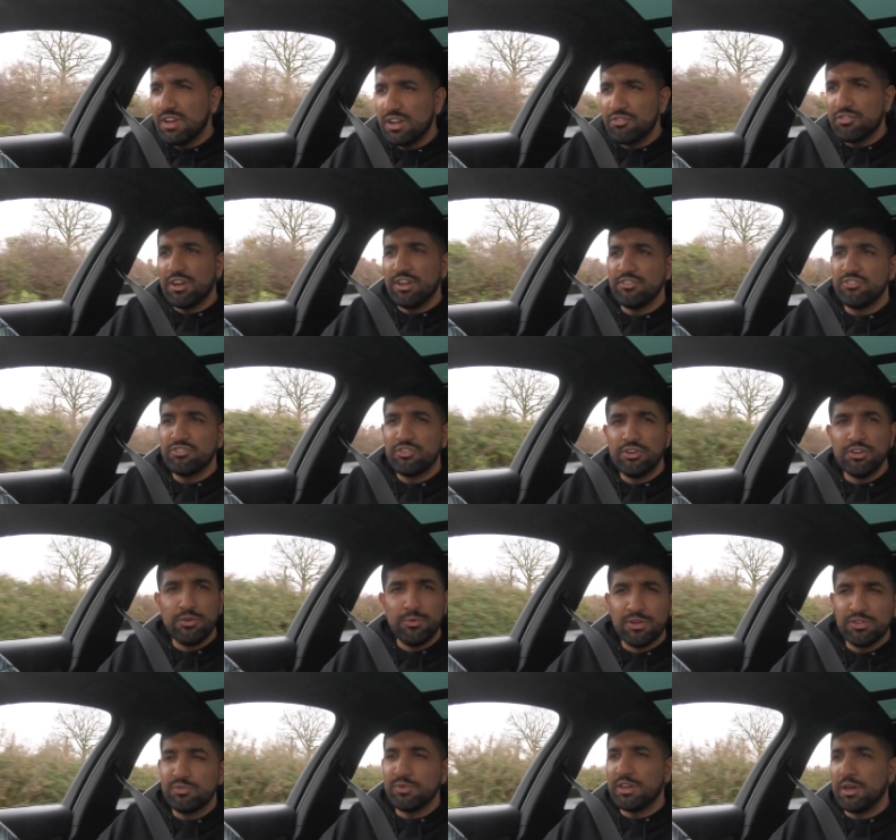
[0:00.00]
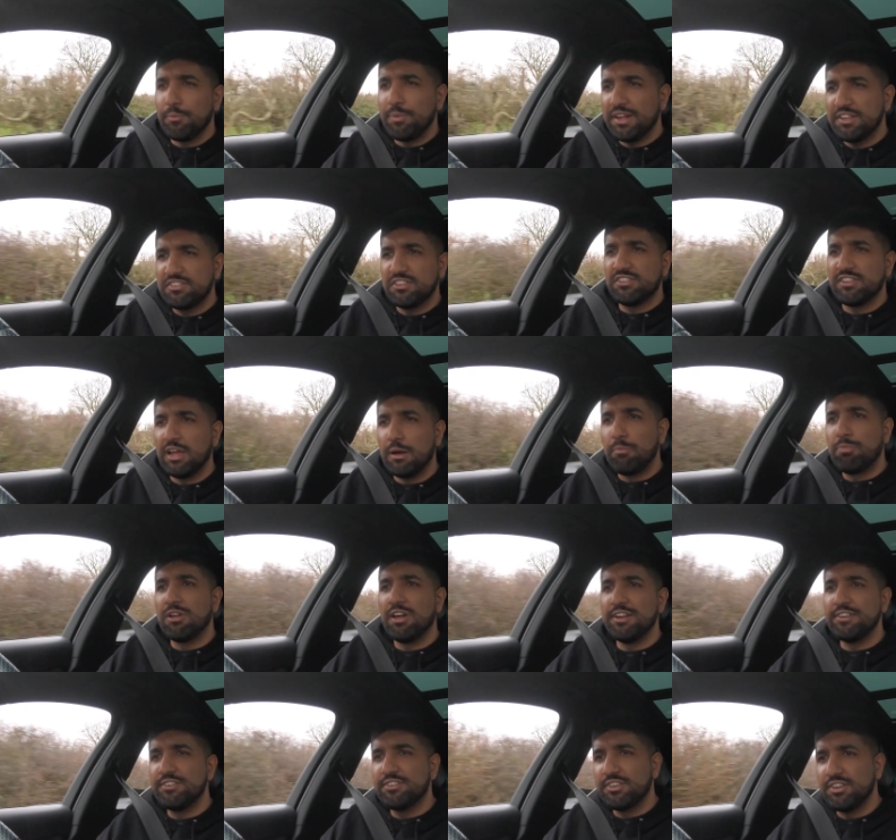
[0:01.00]
trying to show you once we get past this little
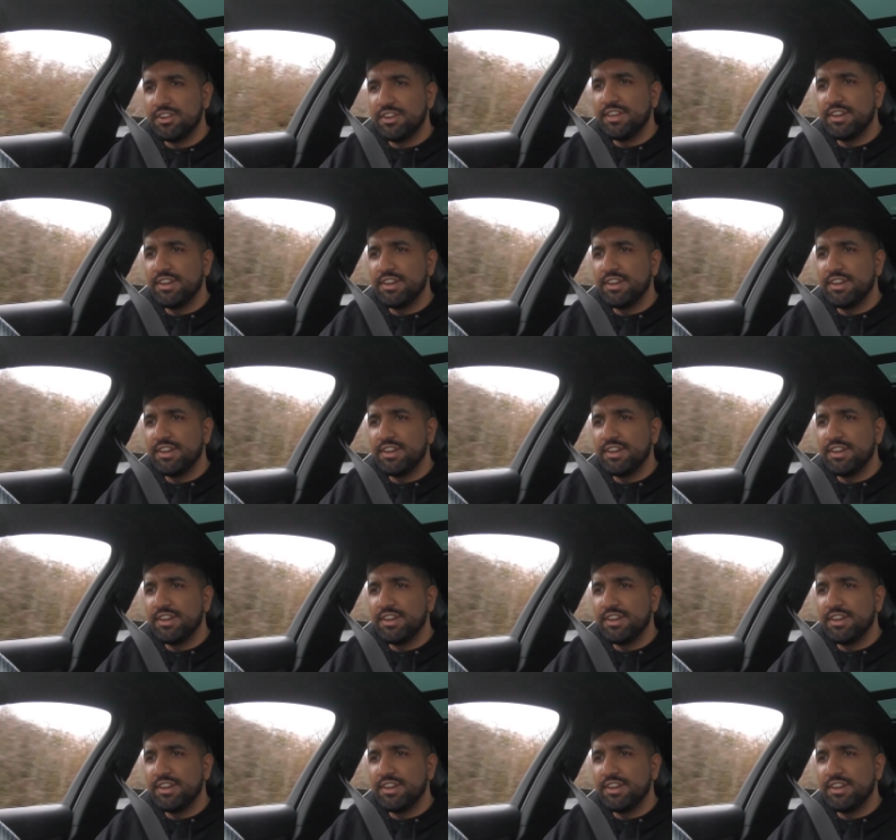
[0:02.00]
blind turn